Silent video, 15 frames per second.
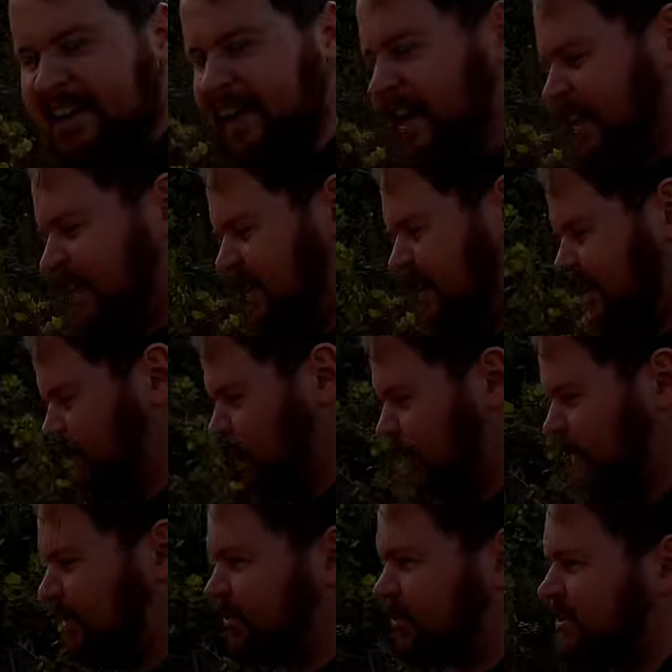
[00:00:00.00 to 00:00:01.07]
that
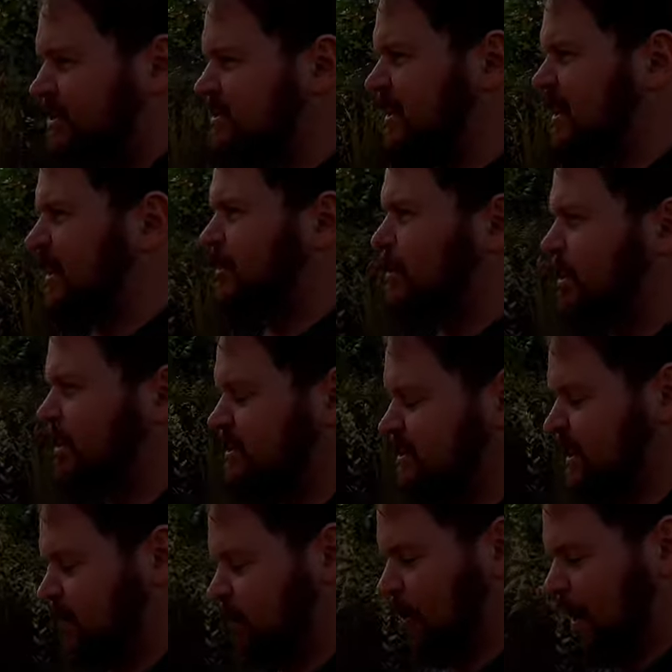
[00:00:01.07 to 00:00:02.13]
whatever this thing
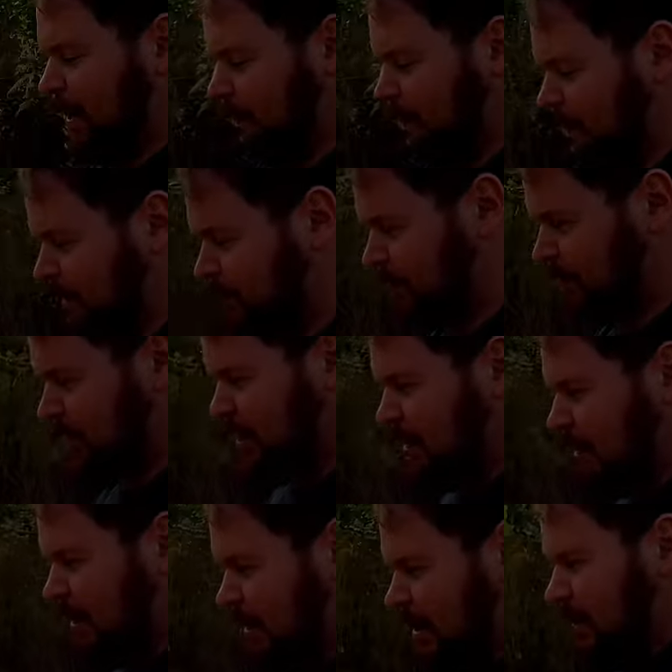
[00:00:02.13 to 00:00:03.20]
was that rammed him
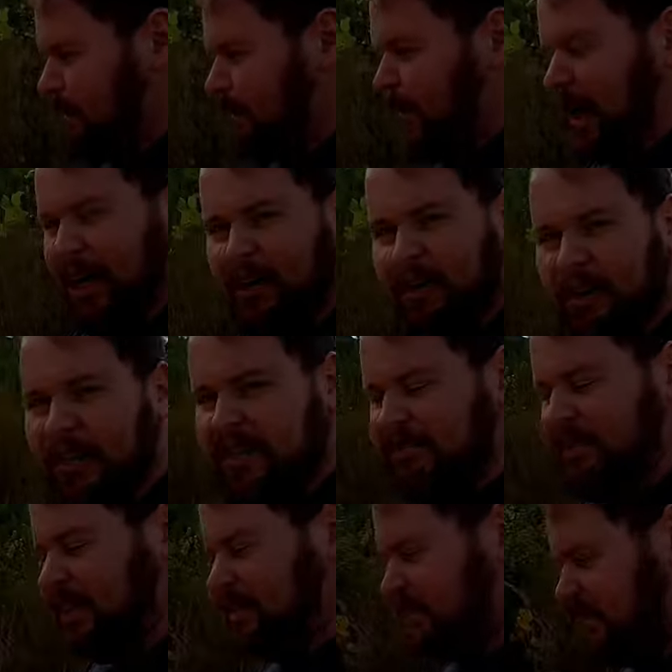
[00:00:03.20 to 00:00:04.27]
by
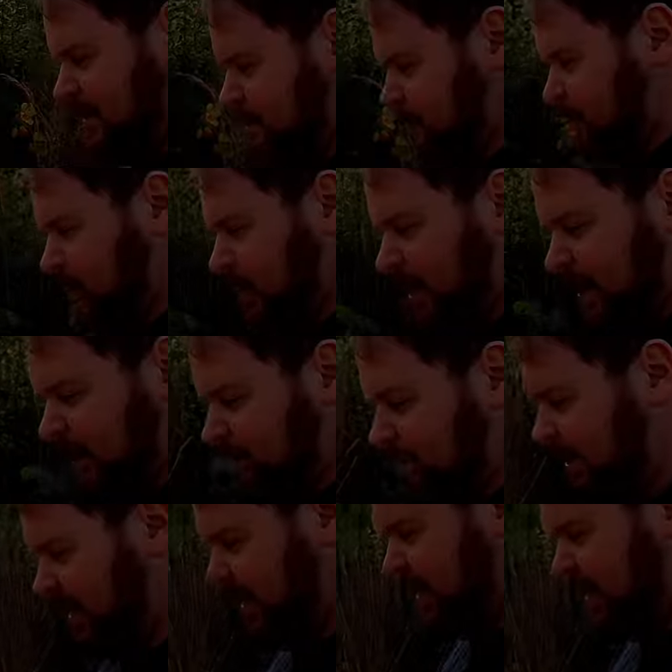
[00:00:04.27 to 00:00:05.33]
Grace V. Sims'
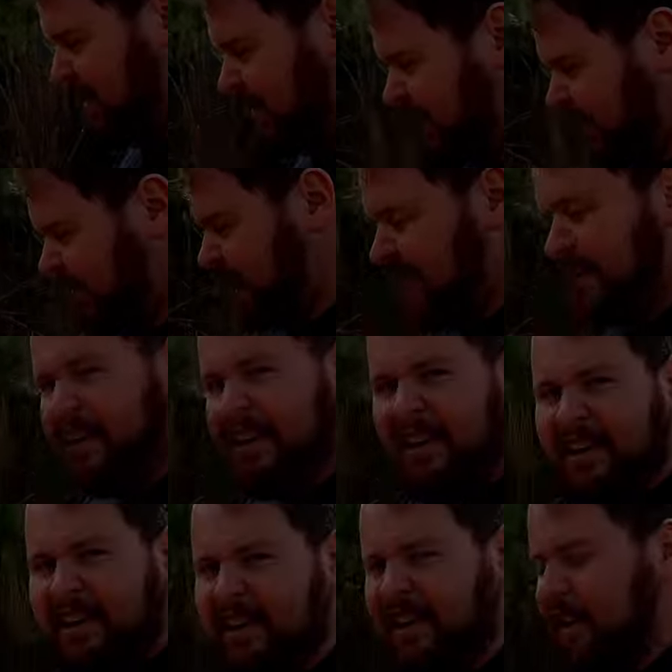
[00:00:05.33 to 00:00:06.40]
grave,
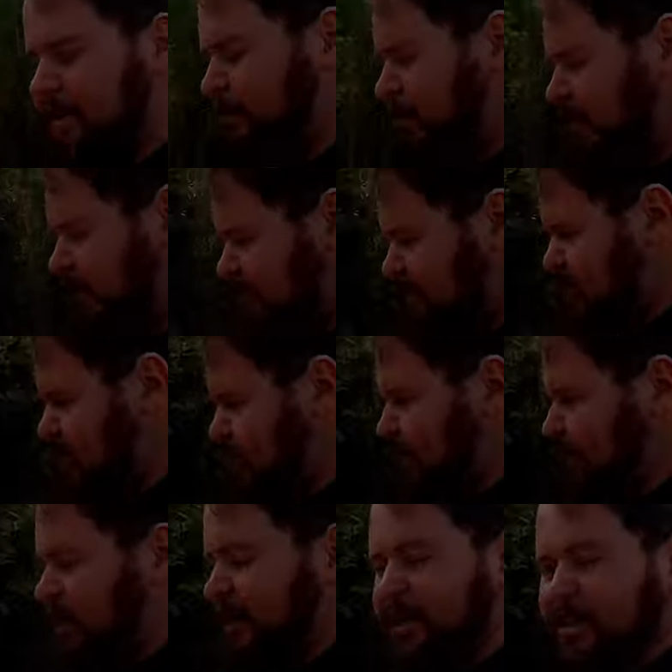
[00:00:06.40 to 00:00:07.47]
they believe it to
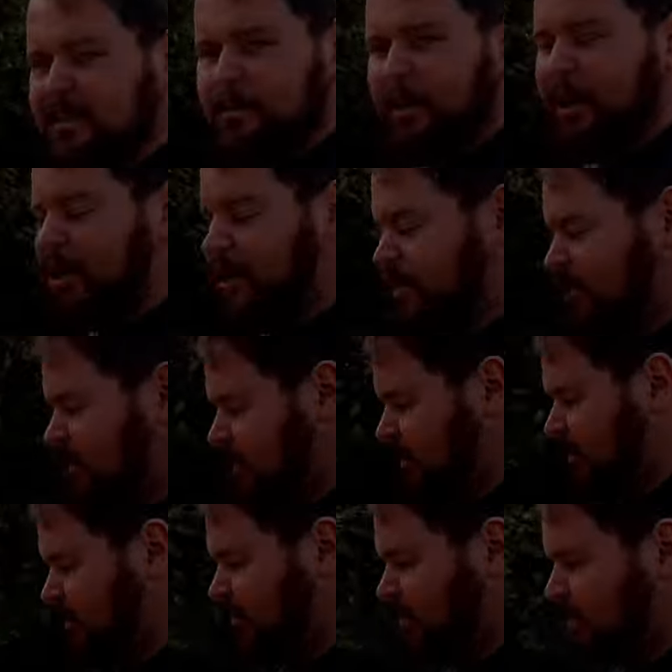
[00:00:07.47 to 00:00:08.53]
be her spirit
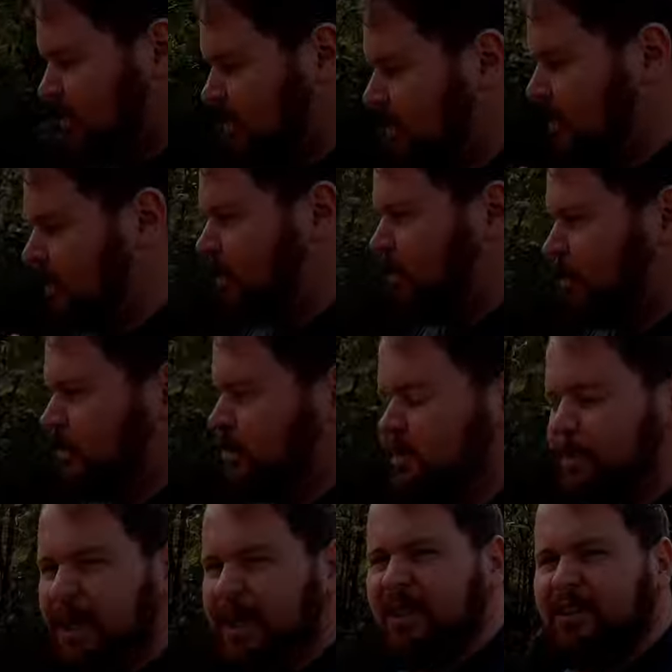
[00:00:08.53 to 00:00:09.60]
or a
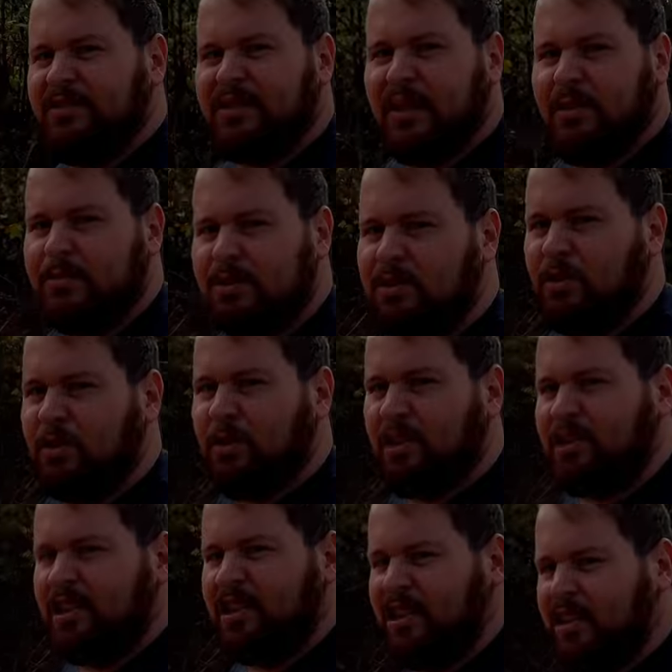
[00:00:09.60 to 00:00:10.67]
spirit of some
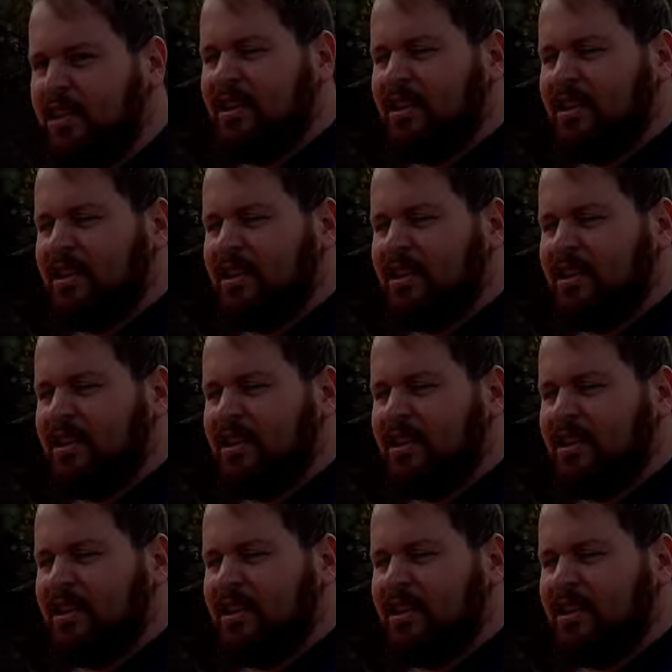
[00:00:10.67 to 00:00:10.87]
sort.